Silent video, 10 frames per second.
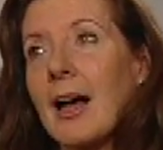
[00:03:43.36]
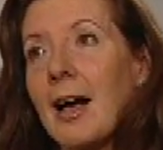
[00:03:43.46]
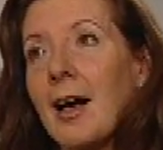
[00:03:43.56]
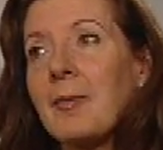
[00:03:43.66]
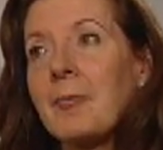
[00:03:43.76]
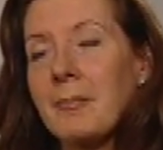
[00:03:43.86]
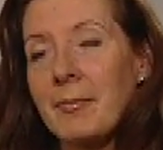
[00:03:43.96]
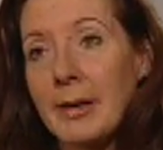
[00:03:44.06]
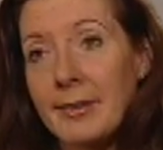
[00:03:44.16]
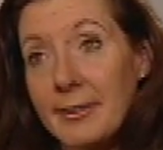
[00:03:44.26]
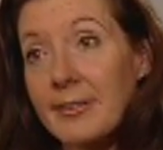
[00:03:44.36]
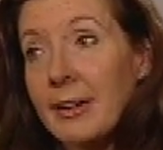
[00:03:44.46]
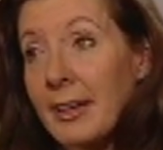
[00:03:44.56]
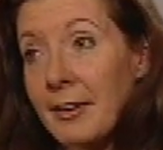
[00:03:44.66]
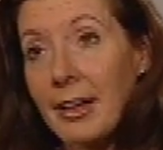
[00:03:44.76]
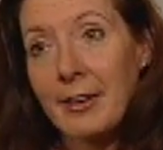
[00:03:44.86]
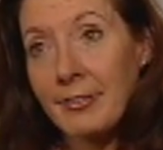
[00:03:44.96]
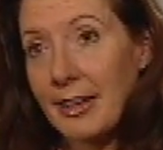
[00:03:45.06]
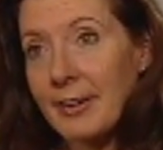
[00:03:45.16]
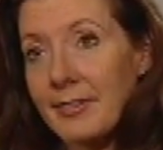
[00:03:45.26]
My children have
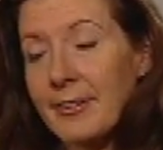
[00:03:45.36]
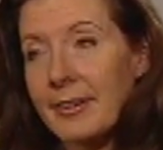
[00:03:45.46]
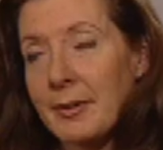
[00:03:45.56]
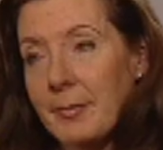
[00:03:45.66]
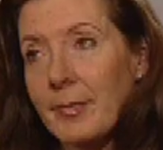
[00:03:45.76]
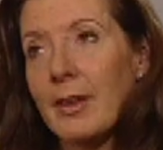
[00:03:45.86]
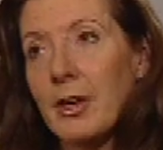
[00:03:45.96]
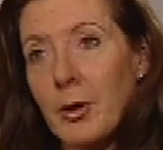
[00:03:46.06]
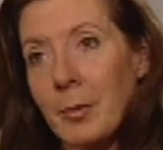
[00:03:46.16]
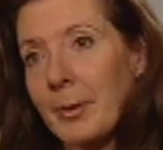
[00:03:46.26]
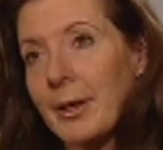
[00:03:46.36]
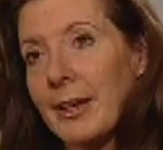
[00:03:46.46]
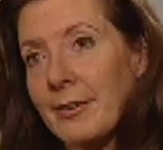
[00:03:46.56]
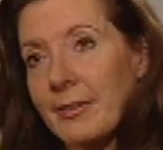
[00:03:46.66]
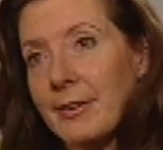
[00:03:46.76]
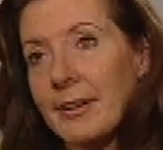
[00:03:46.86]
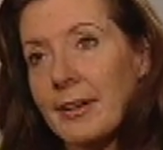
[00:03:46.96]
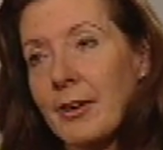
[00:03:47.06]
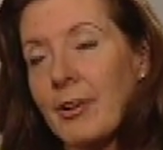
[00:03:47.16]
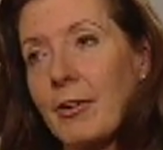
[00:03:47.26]
had a combination
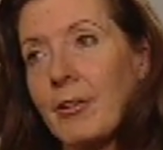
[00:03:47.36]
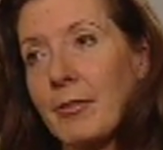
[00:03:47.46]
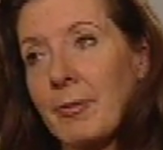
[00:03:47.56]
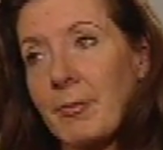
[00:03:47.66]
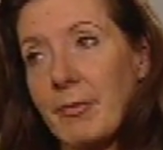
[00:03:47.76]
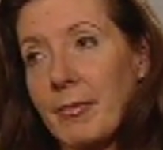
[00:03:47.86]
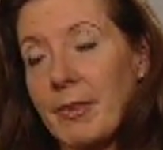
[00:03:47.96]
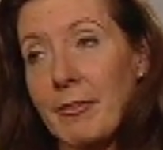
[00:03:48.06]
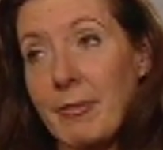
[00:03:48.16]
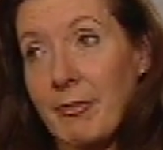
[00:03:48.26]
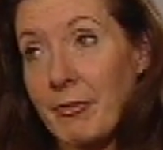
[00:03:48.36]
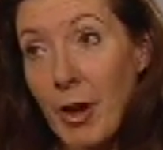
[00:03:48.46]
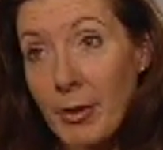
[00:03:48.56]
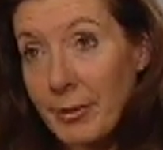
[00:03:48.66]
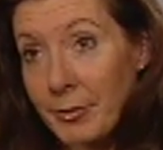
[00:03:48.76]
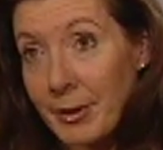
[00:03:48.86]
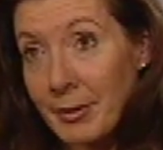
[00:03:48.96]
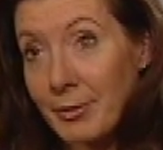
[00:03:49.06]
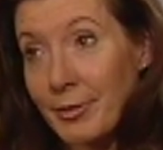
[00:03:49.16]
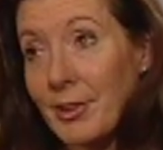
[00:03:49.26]
of their father's very
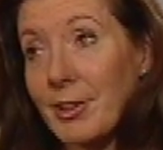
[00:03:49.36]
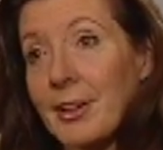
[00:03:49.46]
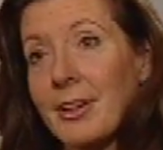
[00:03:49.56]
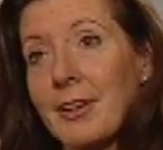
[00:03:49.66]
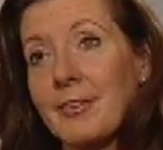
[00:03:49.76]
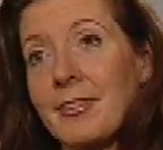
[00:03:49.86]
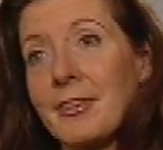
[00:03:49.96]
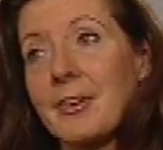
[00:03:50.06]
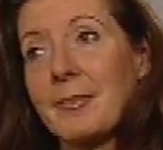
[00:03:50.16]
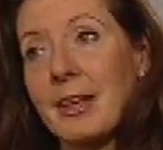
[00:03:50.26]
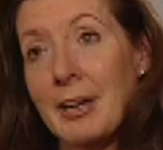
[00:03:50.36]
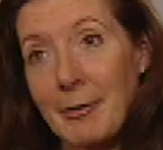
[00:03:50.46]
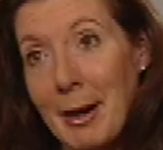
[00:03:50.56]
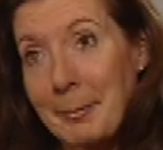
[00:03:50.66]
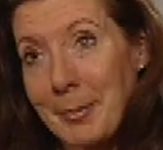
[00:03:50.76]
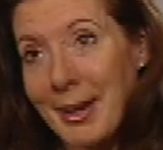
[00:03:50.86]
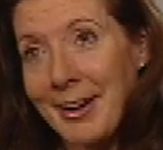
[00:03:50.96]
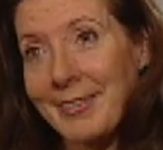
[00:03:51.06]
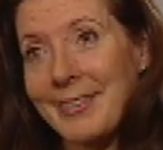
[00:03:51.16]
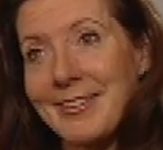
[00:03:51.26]
involved in looking after them, their
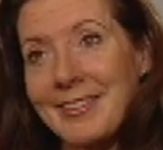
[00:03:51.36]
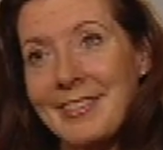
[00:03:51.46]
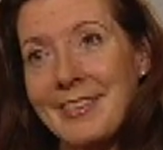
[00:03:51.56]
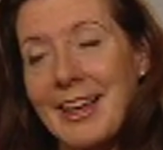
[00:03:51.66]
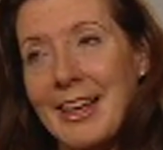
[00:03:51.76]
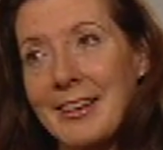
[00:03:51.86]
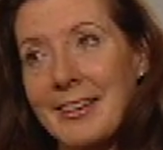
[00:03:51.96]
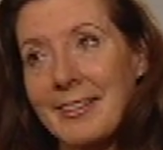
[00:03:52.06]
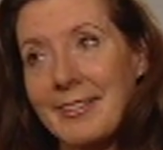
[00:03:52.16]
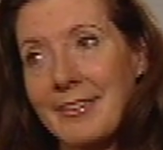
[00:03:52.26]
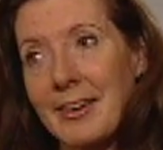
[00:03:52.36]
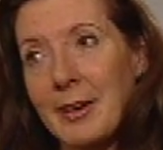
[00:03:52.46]
grandparents, and